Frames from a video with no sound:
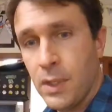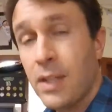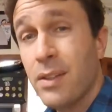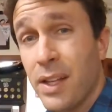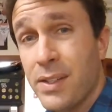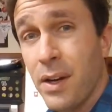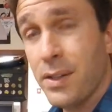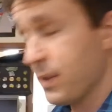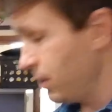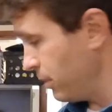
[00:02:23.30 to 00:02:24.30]
Glaze
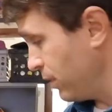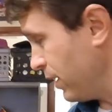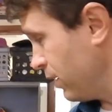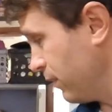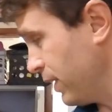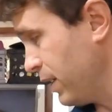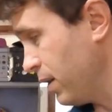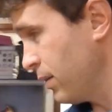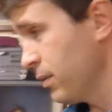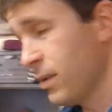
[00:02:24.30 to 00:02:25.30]
cart's going to be right over
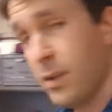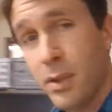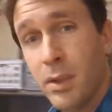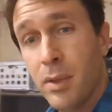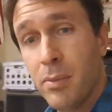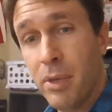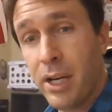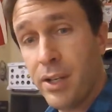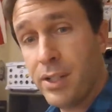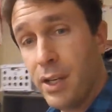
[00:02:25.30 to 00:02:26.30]
here by
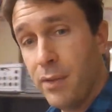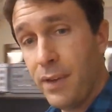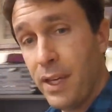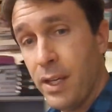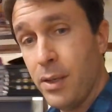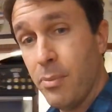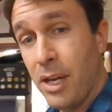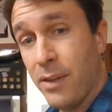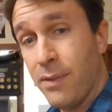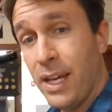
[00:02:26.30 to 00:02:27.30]
our shelf and by
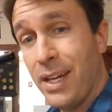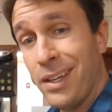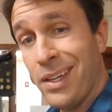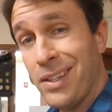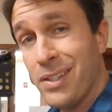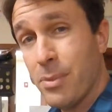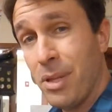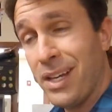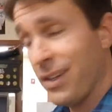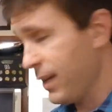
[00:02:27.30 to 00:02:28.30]
the flag and the
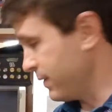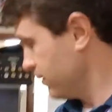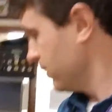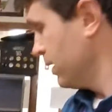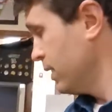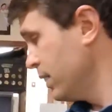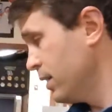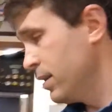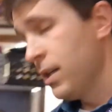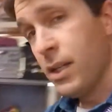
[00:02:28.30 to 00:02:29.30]
supply closet.
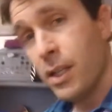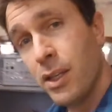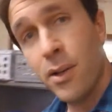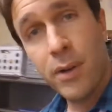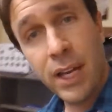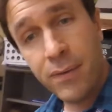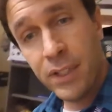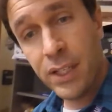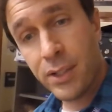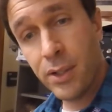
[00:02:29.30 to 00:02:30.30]
You don't have to
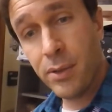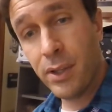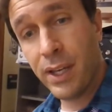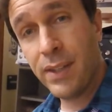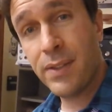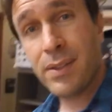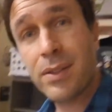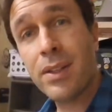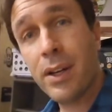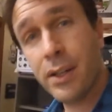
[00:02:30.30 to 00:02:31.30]
get your own glaze.
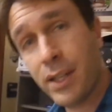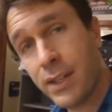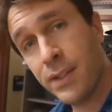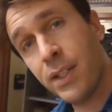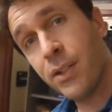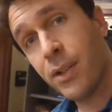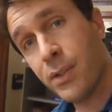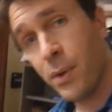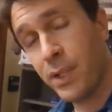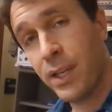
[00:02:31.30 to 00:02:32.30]
Our guest teacher is
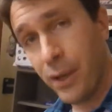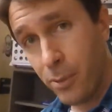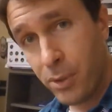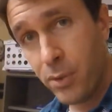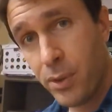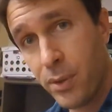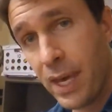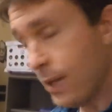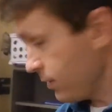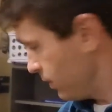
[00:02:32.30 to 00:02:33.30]
going to help you do that.